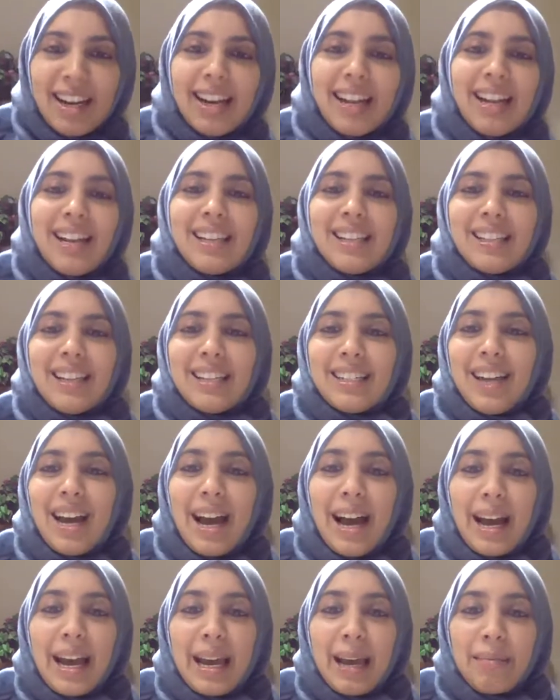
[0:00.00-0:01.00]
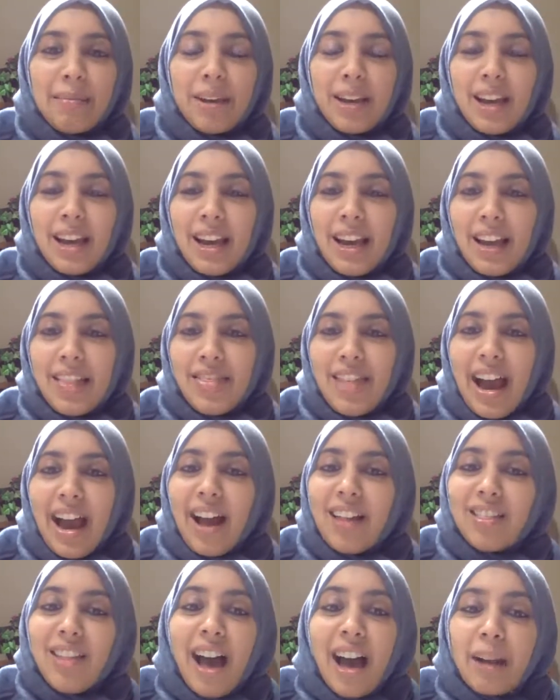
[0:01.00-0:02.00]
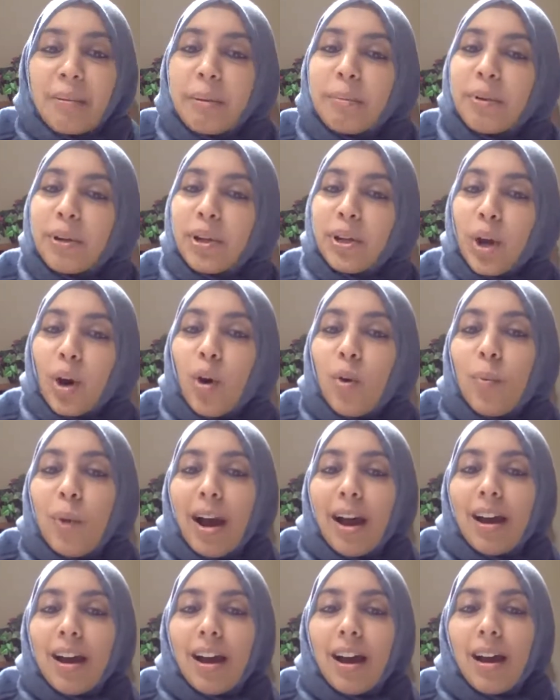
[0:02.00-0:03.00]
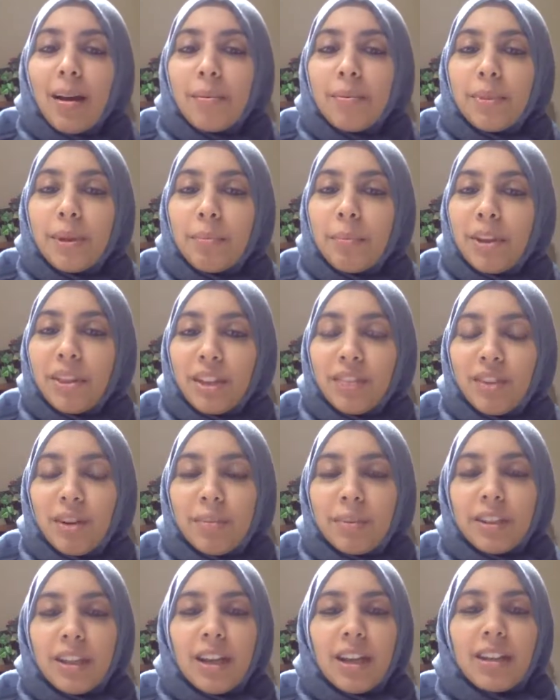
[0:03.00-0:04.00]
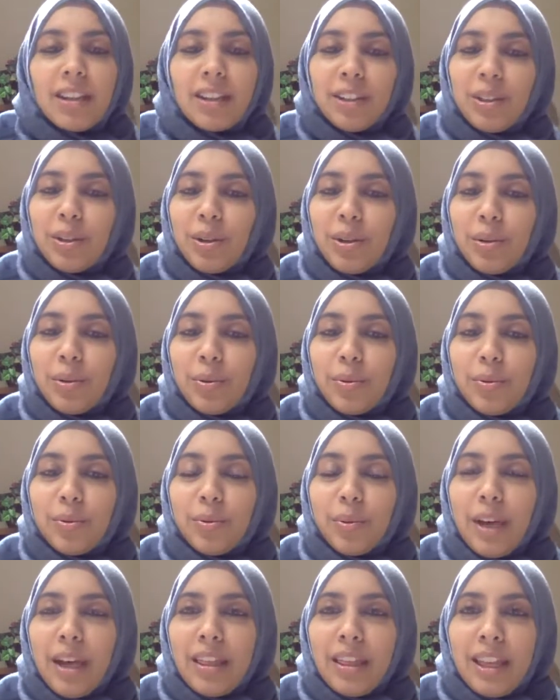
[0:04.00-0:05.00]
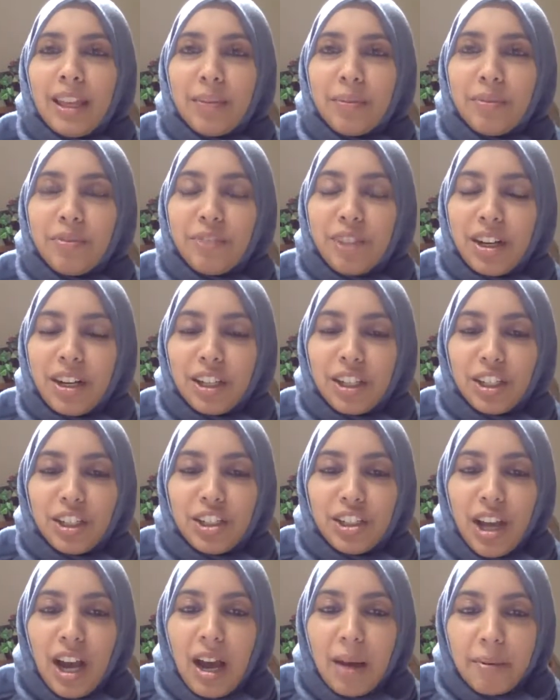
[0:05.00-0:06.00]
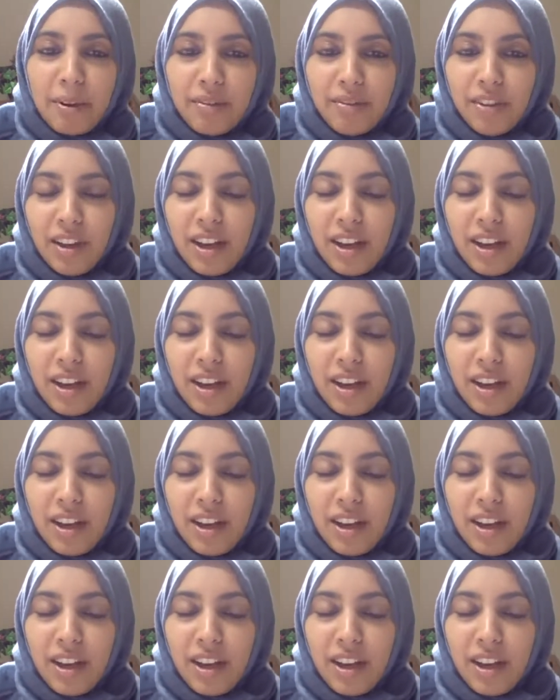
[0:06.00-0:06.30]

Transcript: It is a time that a lot of people know about the month of Ramadan. You know, I think we've done a good job of